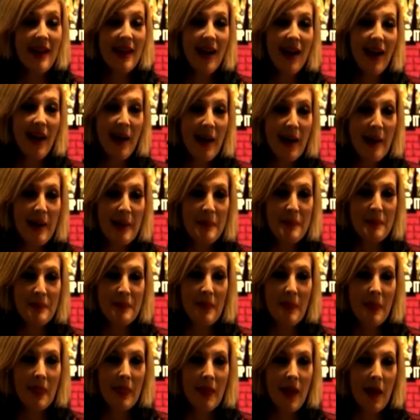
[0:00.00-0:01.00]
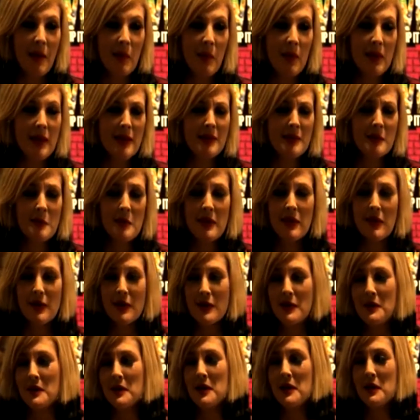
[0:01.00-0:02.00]
Um, I wanted to be
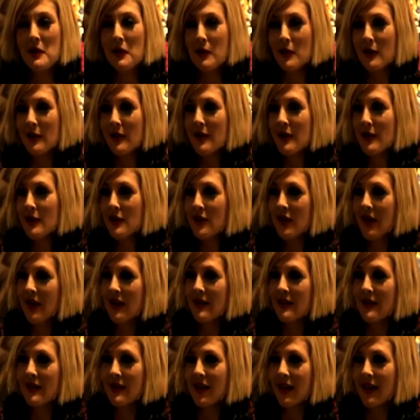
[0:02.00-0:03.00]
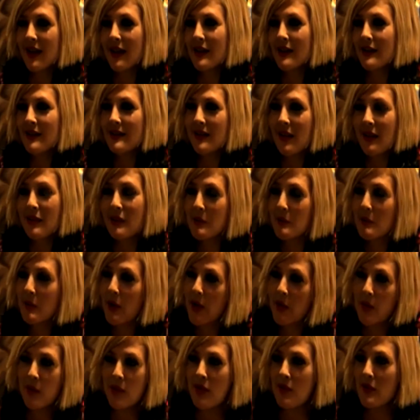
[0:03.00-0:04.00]
there to encourage and like
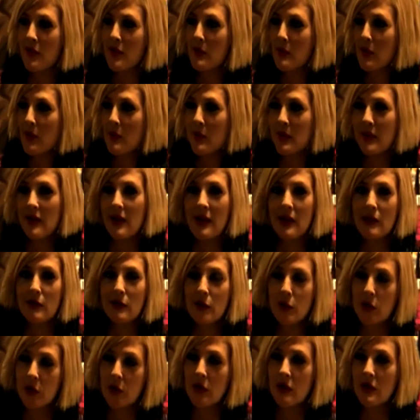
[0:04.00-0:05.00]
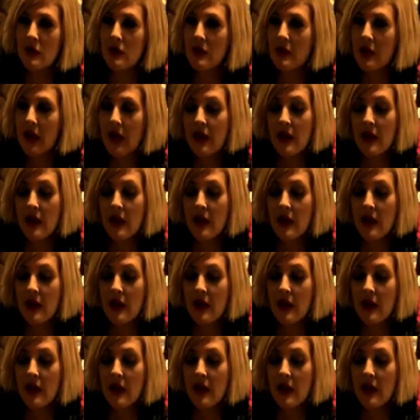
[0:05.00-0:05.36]
celebrate with everyone when they learned.